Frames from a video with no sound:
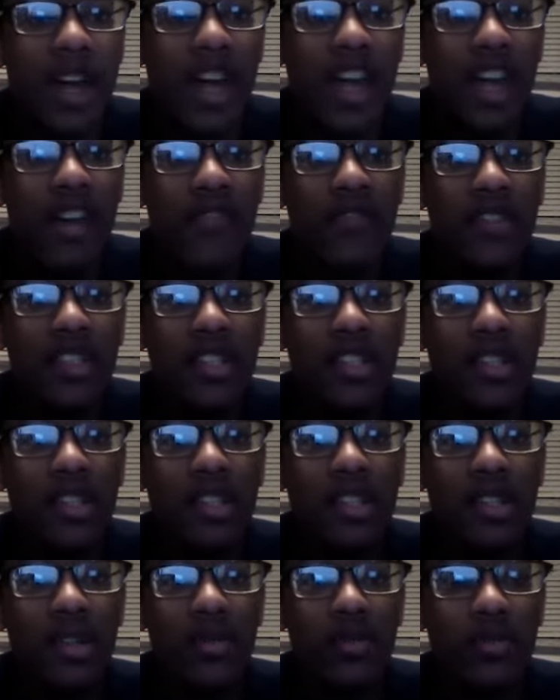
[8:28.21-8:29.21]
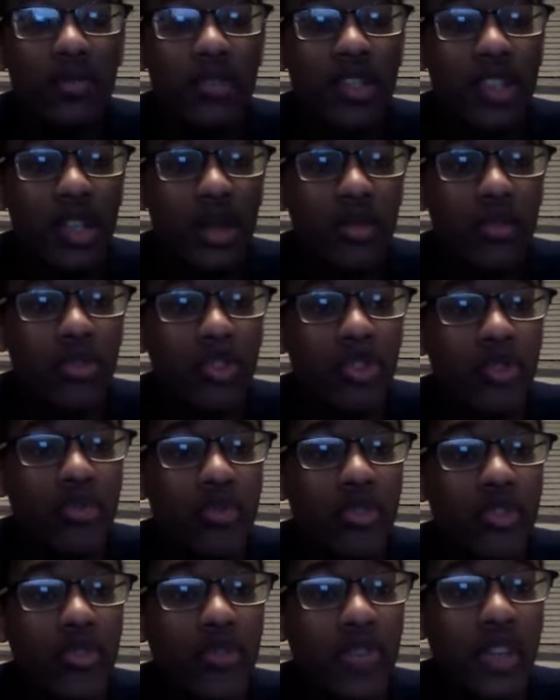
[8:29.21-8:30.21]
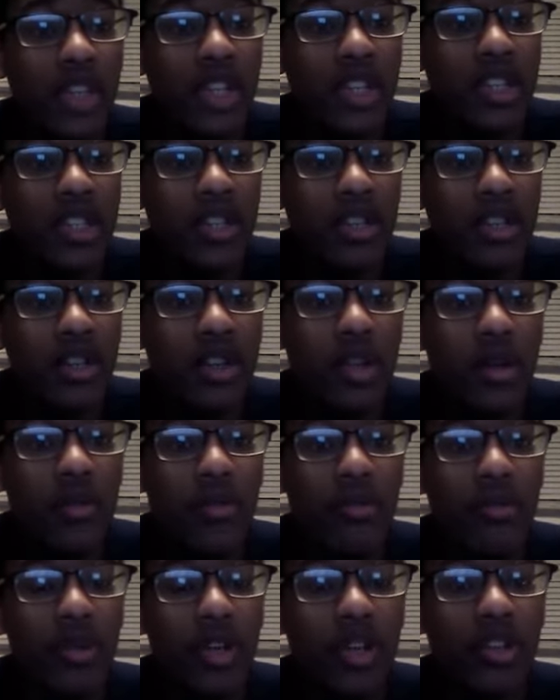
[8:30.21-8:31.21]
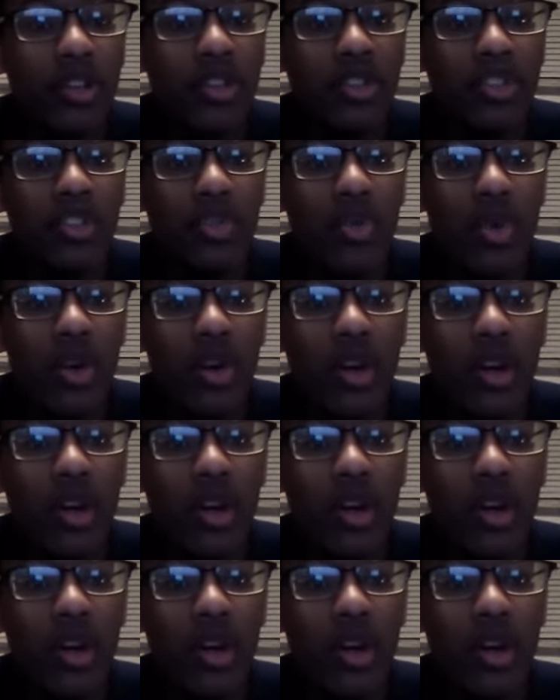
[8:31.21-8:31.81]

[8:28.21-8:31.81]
I haven't seen some of your movies, but you